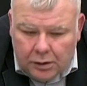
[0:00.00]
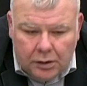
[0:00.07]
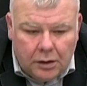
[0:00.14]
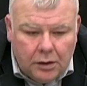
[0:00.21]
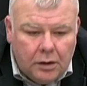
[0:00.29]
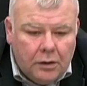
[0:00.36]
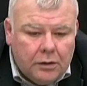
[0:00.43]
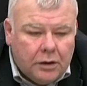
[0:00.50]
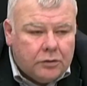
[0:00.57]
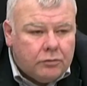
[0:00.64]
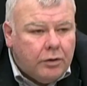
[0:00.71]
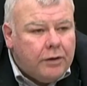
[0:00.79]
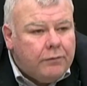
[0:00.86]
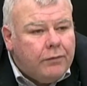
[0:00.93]
Oh yeah,
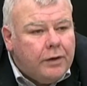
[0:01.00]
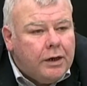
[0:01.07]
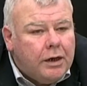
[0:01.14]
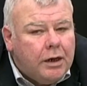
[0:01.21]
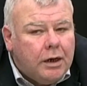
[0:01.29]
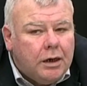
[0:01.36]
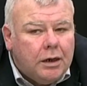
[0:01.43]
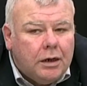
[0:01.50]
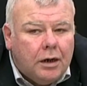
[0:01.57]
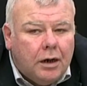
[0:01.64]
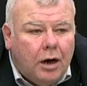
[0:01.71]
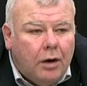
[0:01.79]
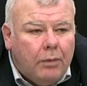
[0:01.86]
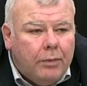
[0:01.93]
yeah. Well,
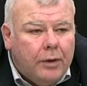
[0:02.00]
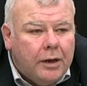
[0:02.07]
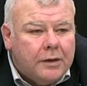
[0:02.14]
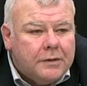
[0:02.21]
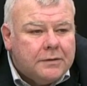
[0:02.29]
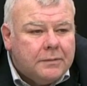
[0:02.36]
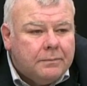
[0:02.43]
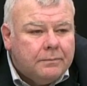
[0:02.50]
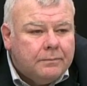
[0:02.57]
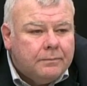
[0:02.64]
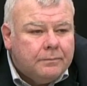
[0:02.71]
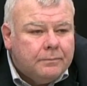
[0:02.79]
I think you were